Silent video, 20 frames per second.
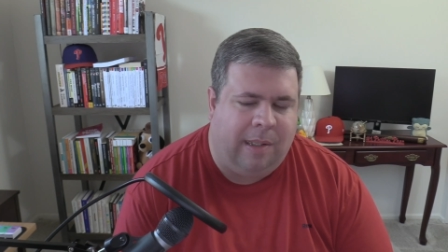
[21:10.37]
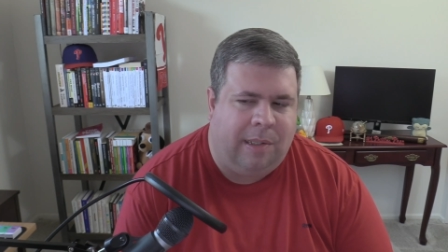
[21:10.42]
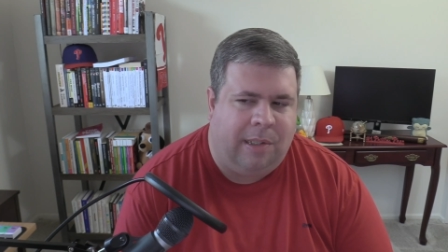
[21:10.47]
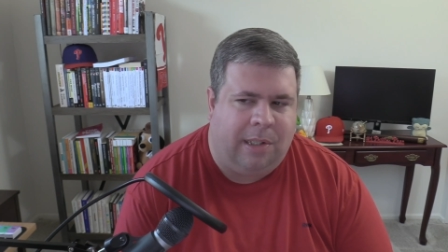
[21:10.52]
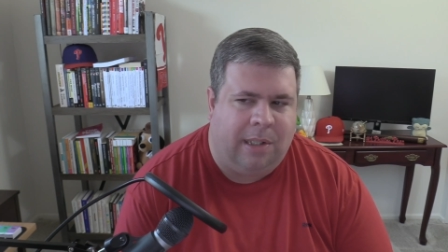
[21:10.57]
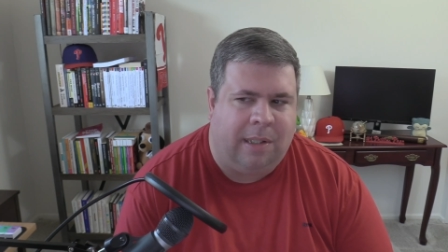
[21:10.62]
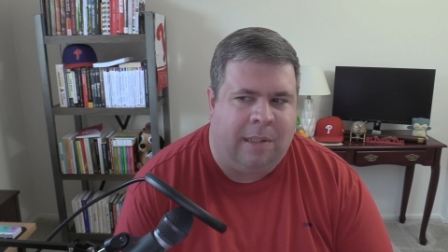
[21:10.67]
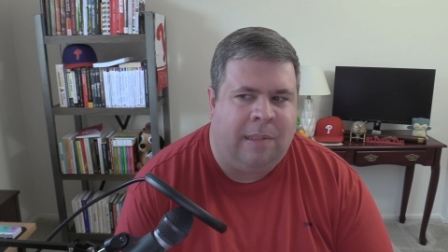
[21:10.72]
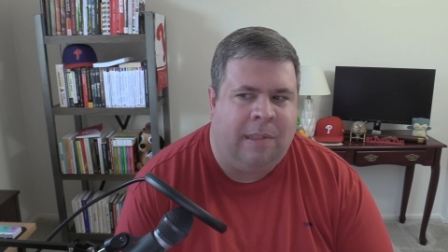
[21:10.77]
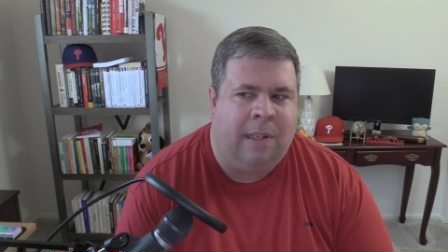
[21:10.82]
It's
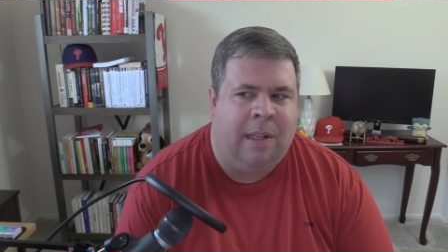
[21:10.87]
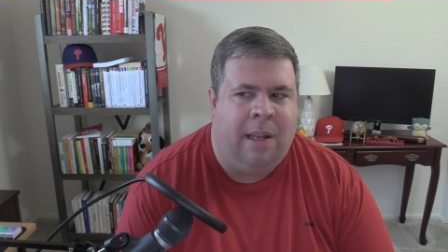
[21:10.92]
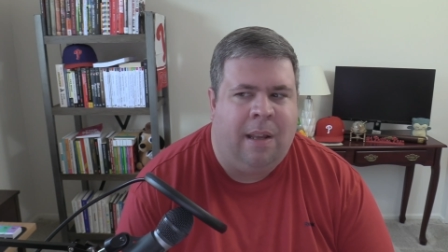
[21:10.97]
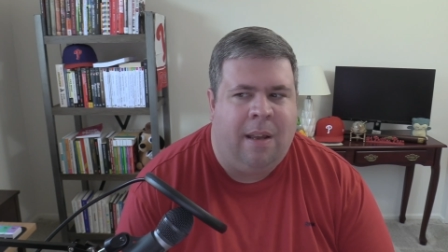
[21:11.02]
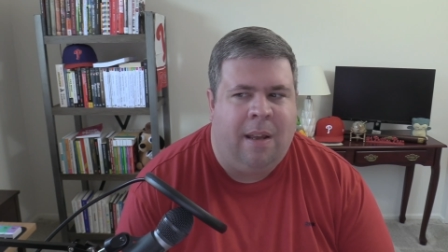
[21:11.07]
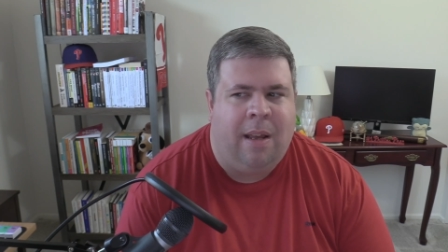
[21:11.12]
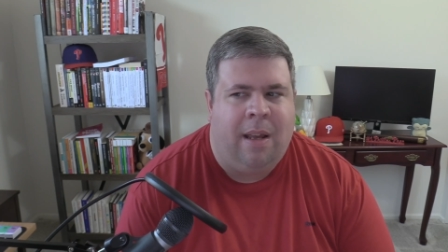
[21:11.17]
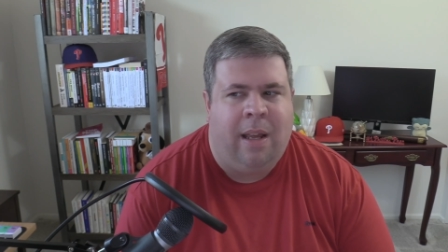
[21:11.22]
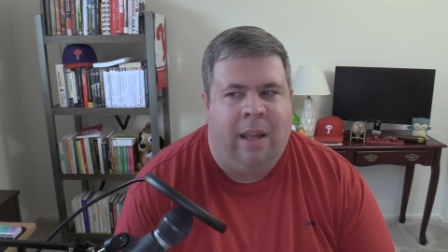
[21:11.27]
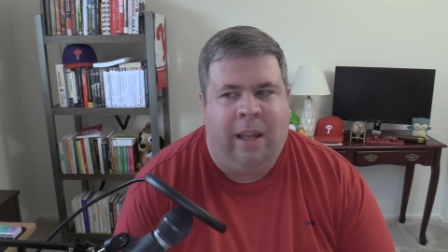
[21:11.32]
just
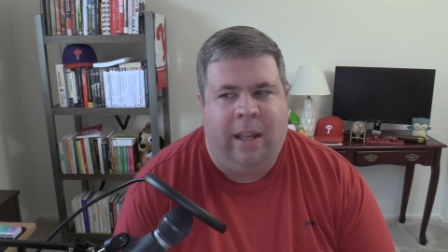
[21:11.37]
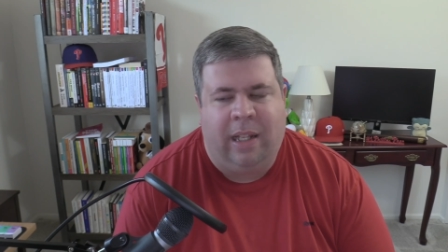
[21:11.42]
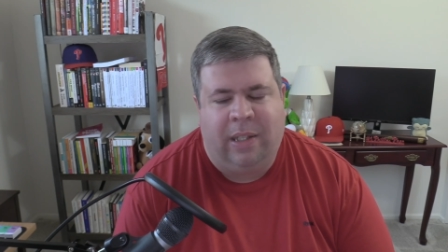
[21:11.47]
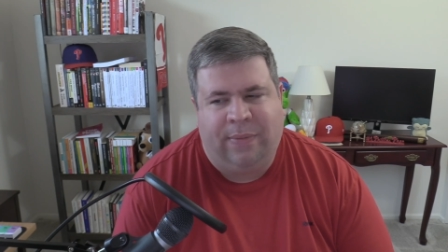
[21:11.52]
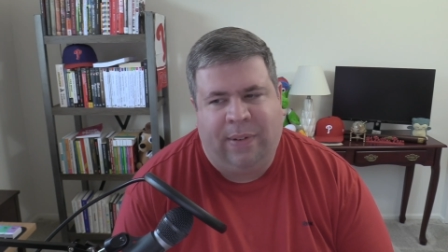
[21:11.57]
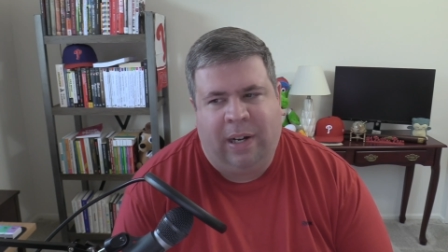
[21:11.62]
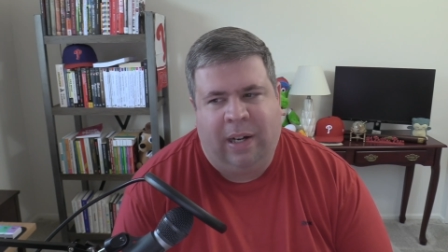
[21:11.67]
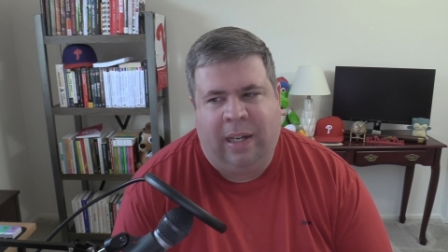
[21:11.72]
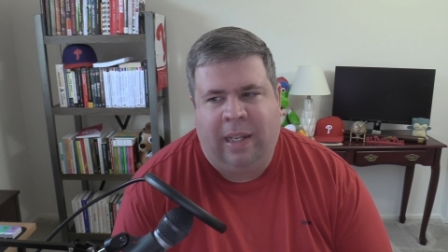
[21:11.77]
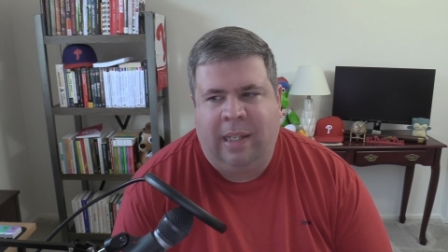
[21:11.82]

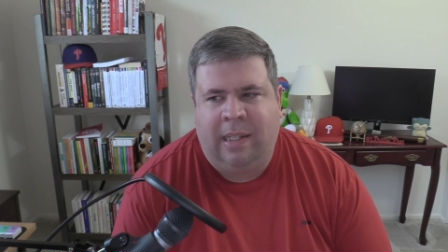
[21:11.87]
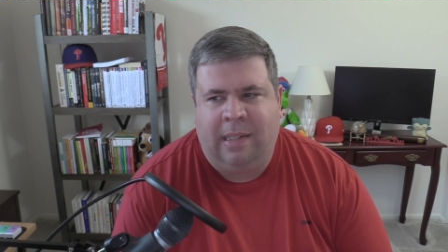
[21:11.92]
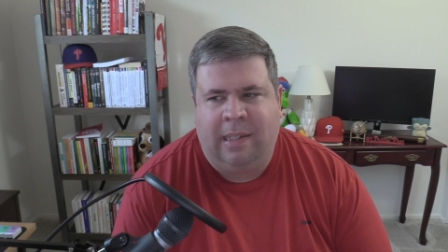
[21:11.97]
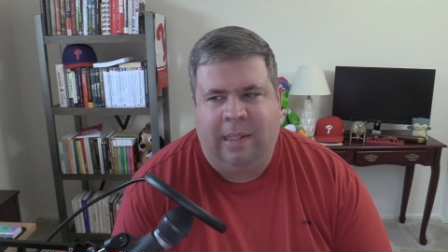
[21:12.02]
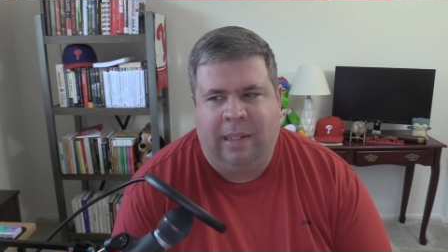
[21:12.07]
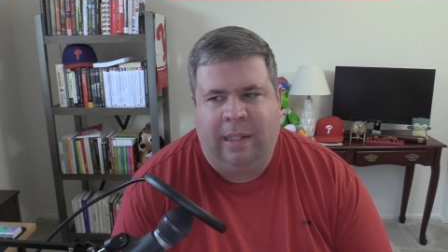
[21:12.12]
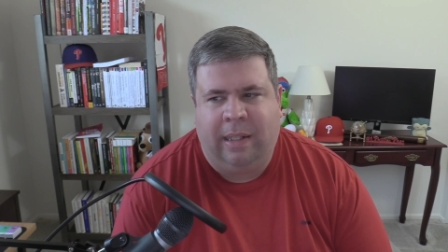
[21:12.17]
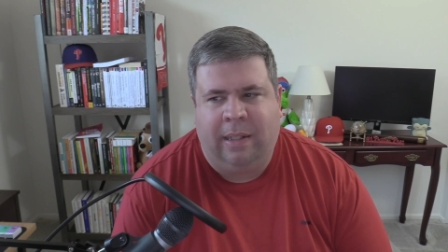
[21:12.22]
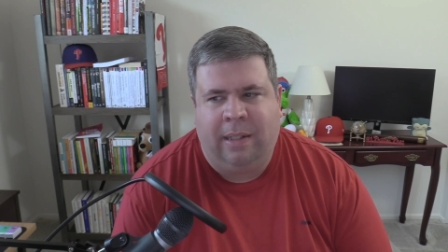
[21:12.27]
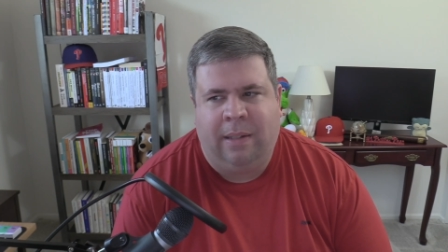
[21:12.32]
it's very
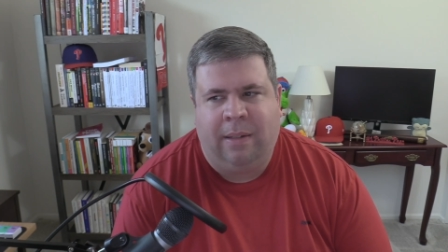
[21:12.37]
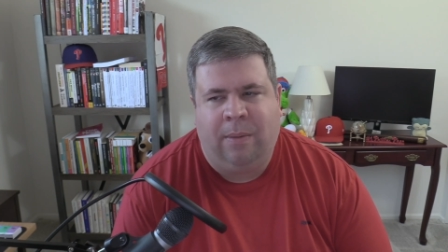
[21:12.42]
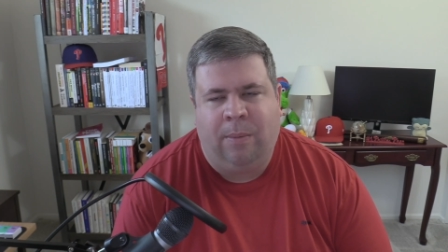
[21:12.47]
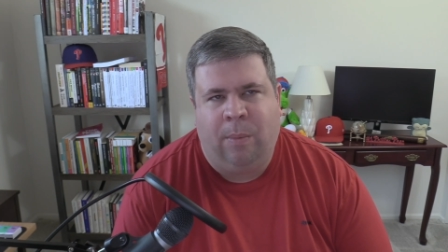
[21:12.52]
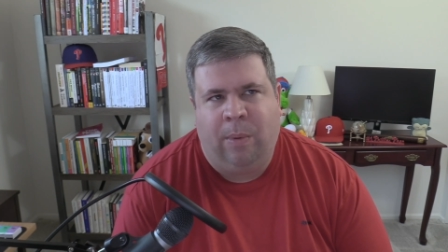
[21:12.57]
easy